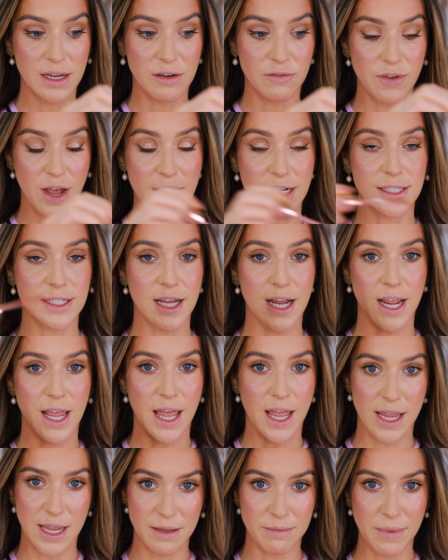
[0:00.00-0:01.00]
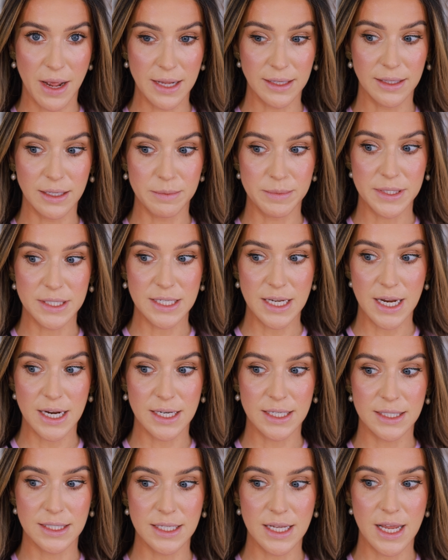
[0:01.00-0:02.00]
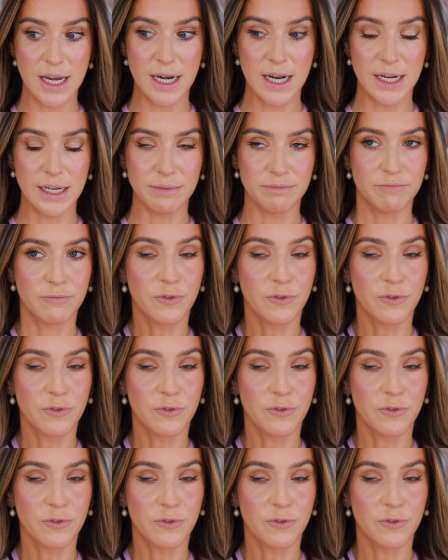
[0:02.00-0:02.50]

In fact, I hate matte lipsticks, and I,